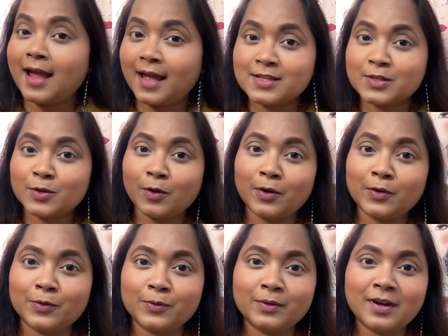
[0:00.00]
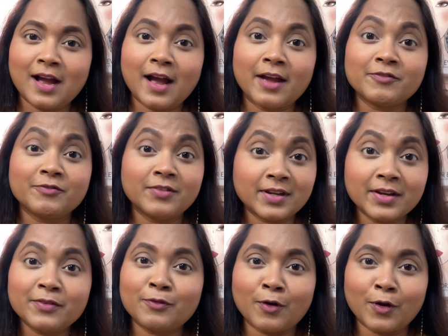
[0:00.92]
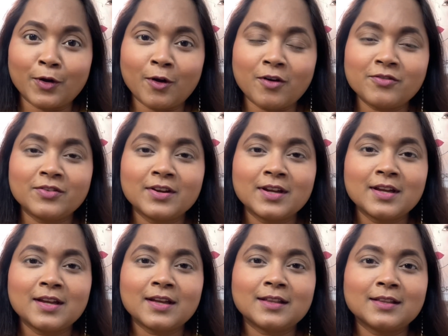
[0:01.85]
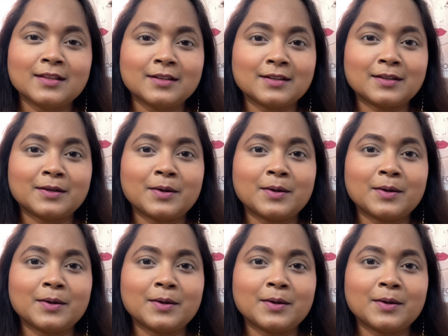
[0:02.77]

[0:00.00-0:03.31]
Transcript: you all know, I'm very fond of the